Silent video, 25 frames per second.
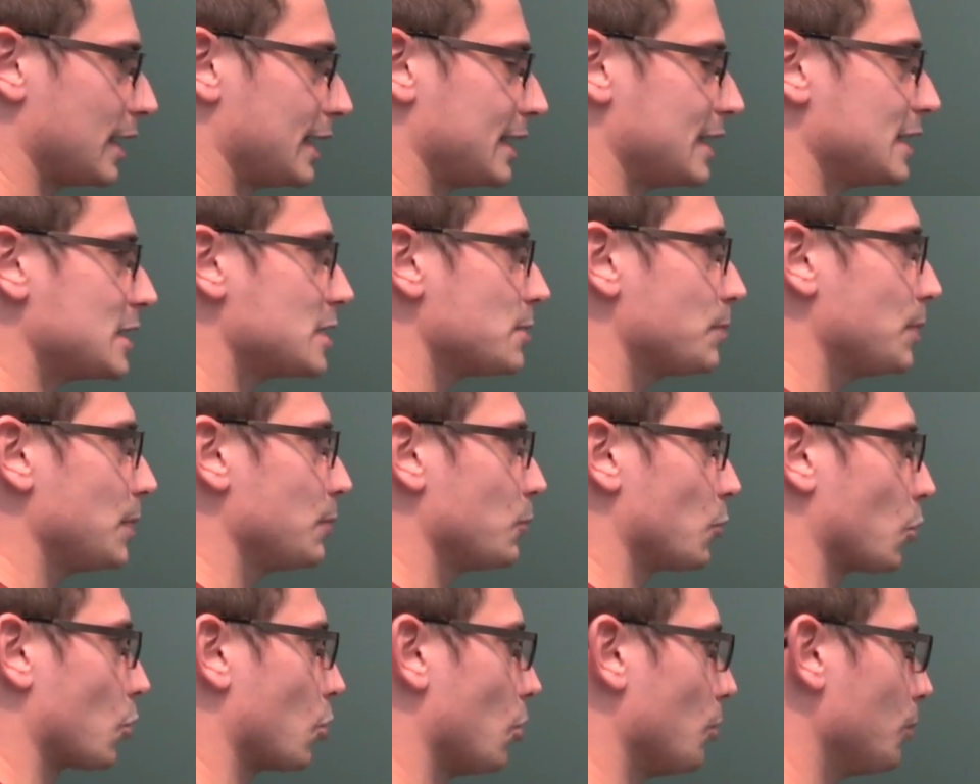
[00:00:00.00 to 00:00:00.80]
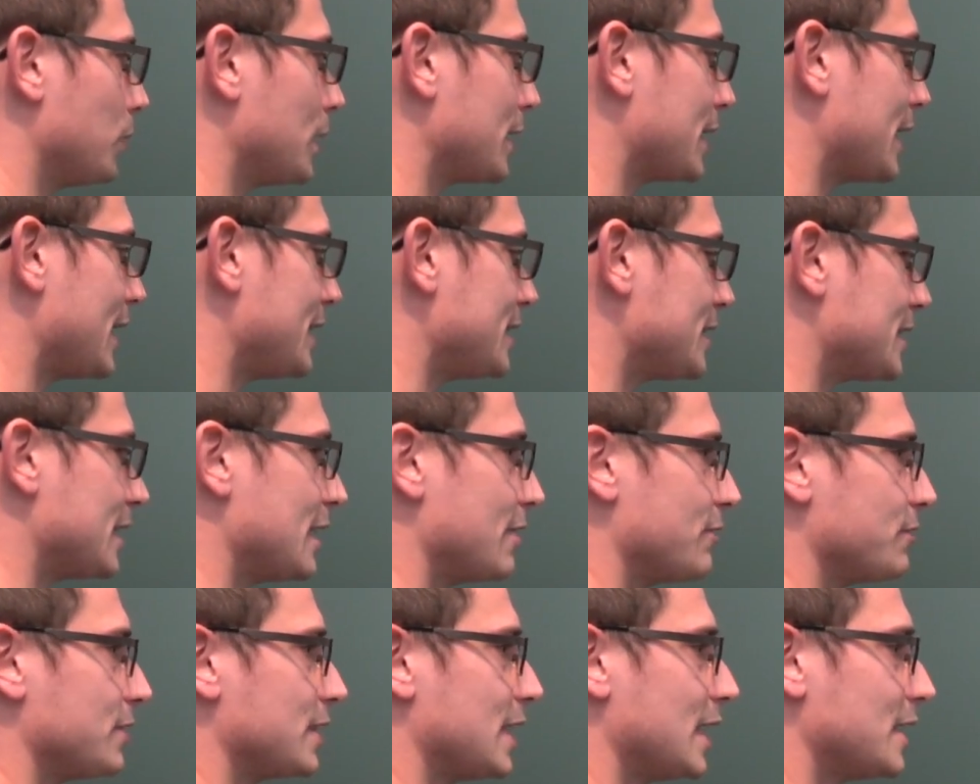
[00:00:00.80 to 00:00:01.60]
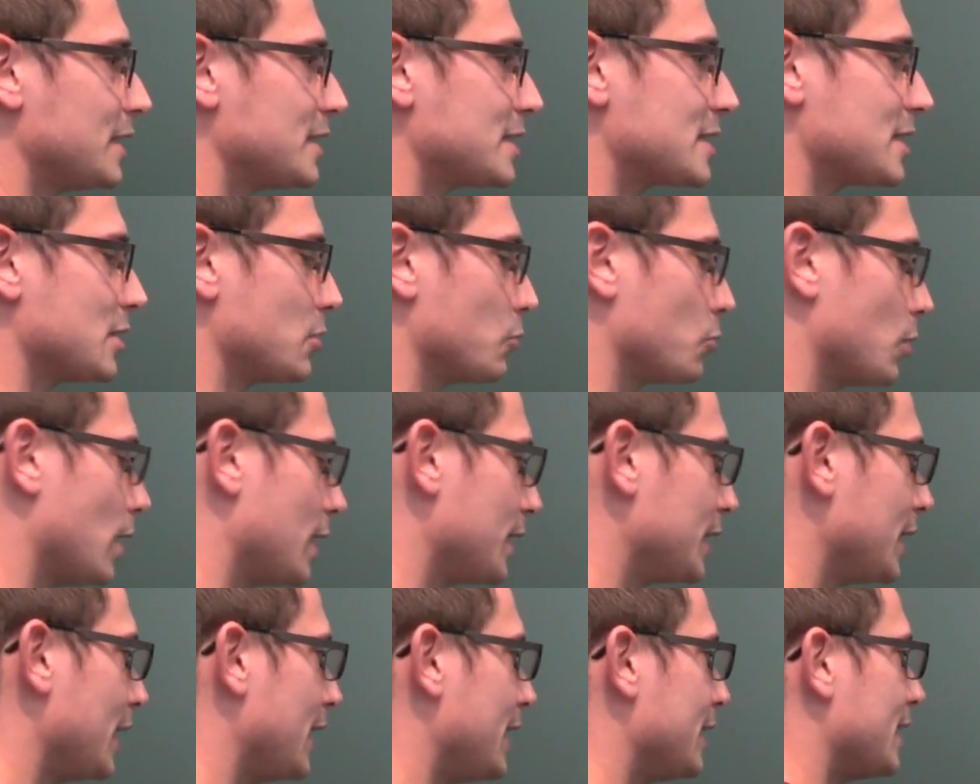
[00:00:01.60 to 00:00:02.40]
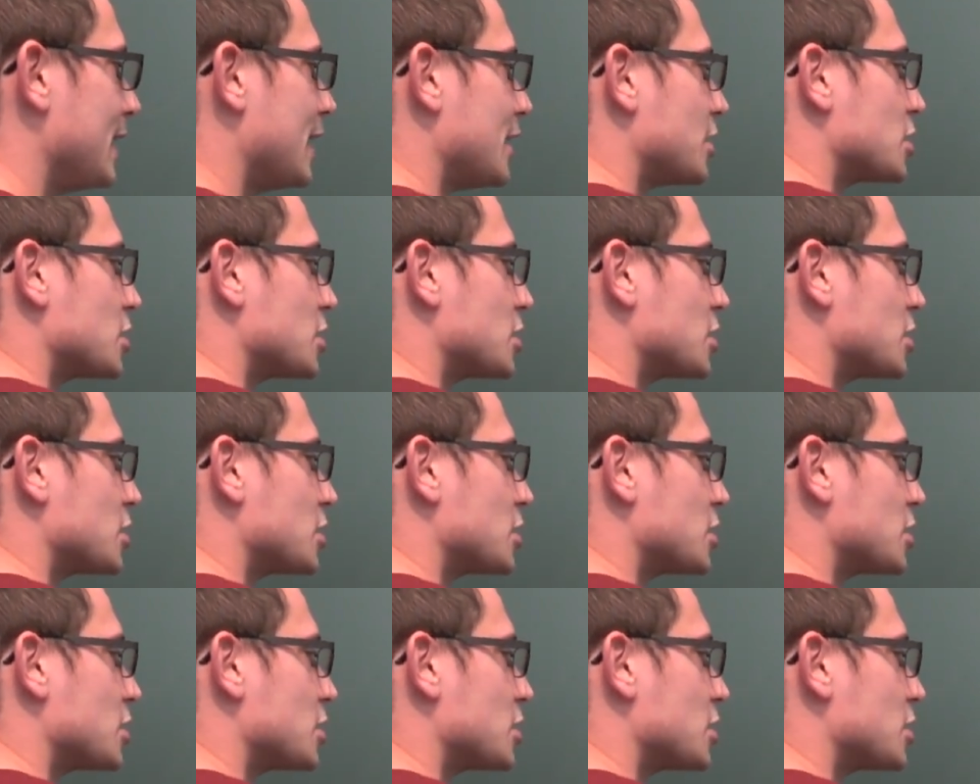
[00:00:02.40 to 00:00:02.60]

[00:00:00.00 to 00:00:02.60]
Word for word: and that's a bit more complicated. Haven't done this in a while, and